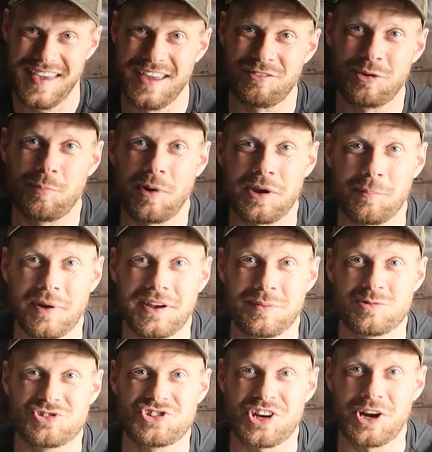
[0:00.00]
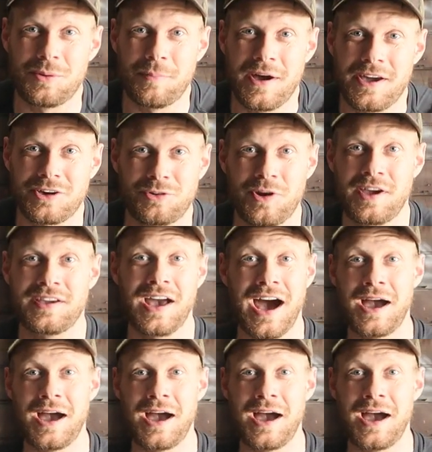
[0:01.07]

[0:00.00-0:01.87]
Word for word: Hey everybody, my name is Jeremiah Craig.